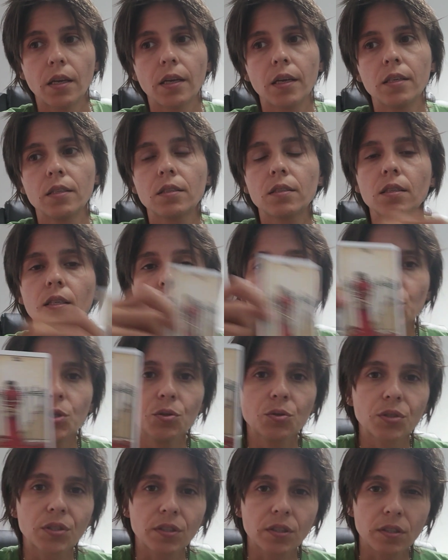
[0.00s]
and it's keeping
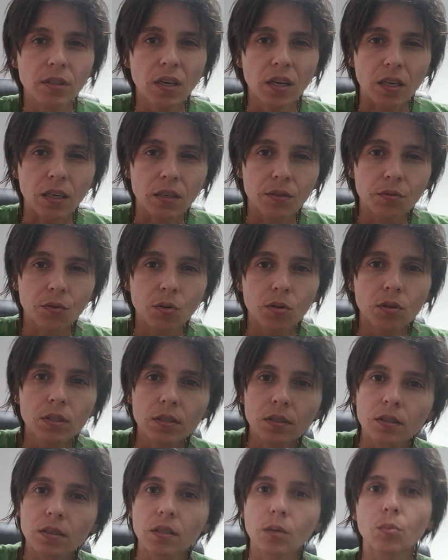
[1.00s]
you stuck of course
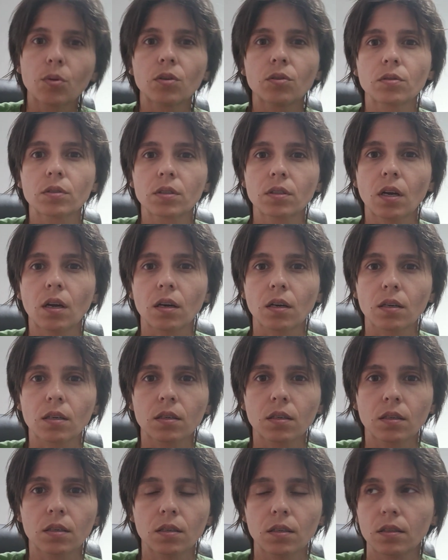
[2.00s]
it's keeping you stuck
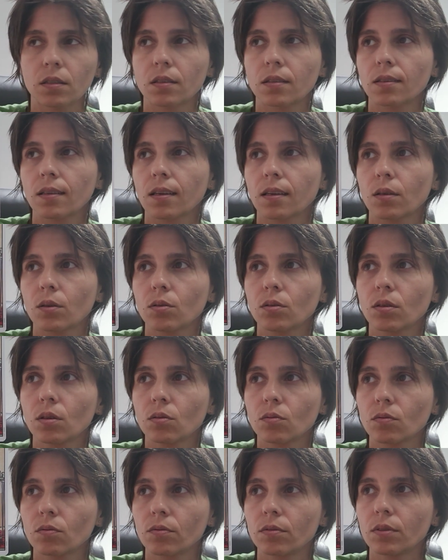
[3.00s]
it's like you
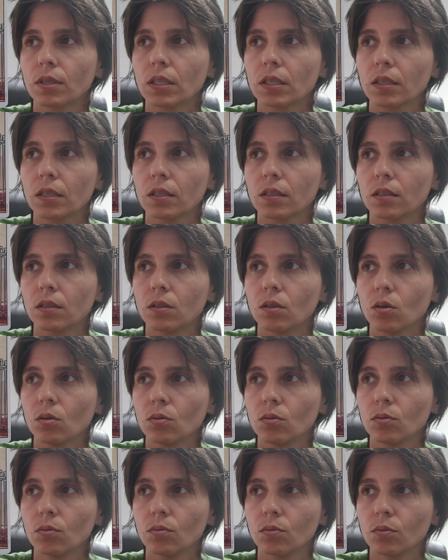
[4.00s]
don't really
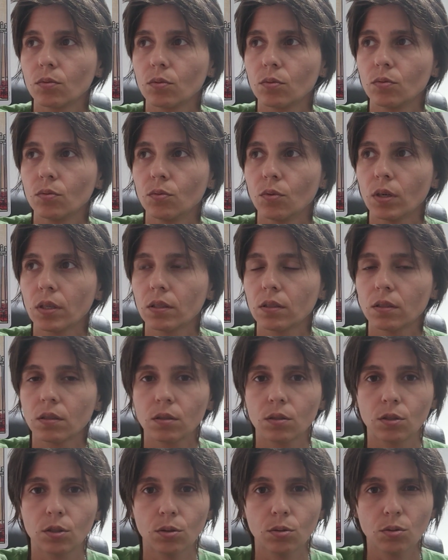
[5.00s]
know what
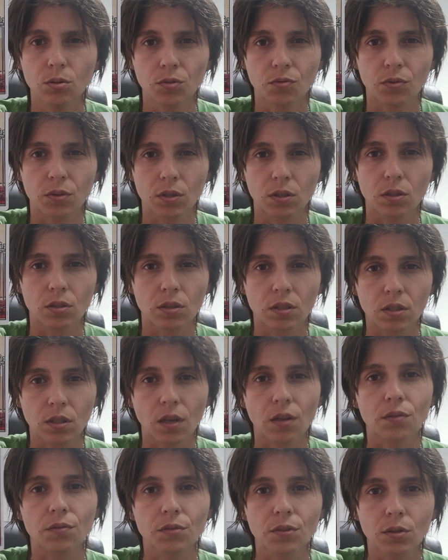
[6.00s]
to choose for
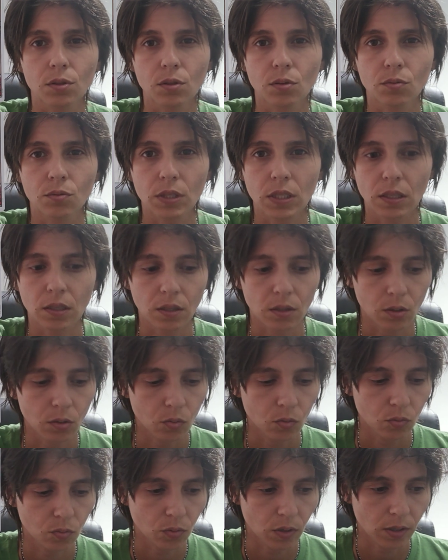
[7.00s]
yourself you don't really know
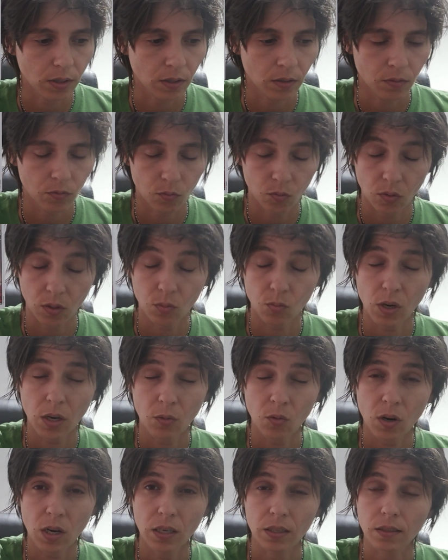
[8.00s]
what what do i
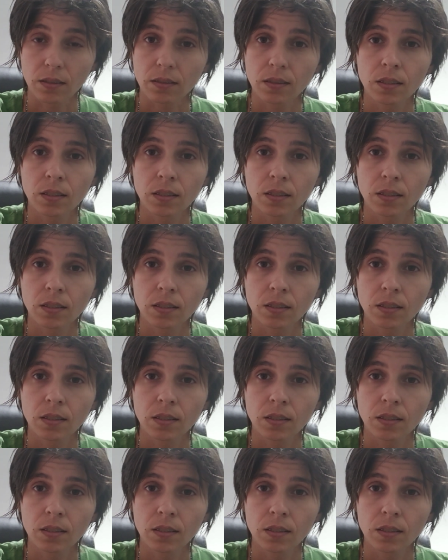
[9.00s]
want